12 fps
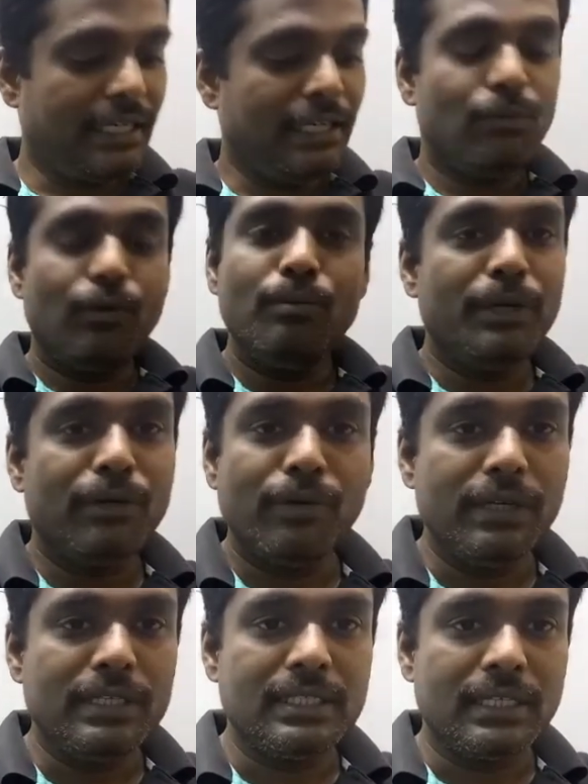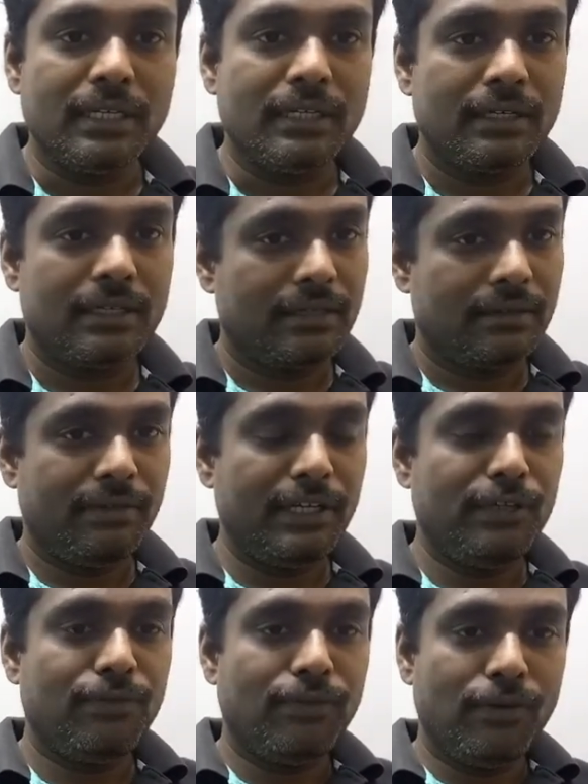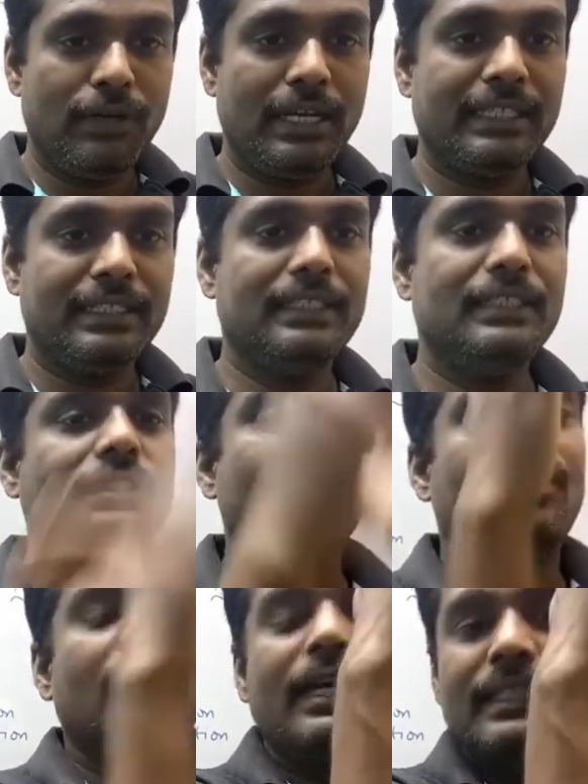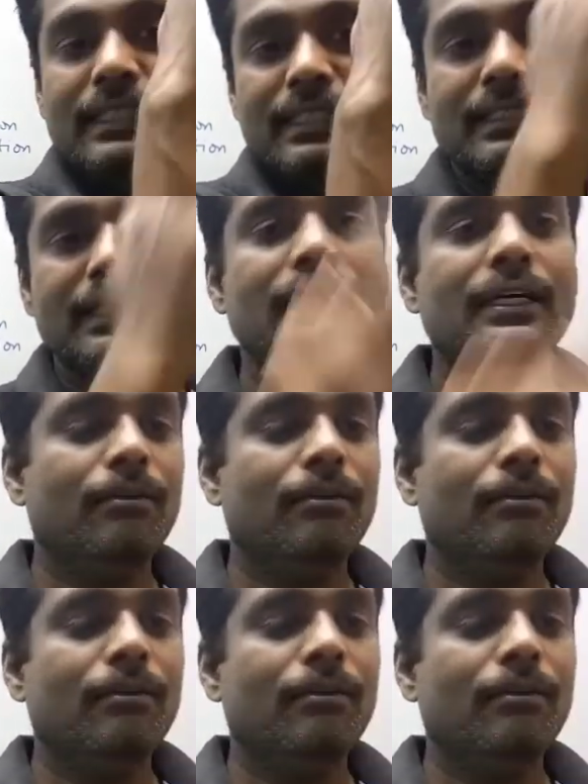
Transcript: it won't be coincide when you fold like this or like this.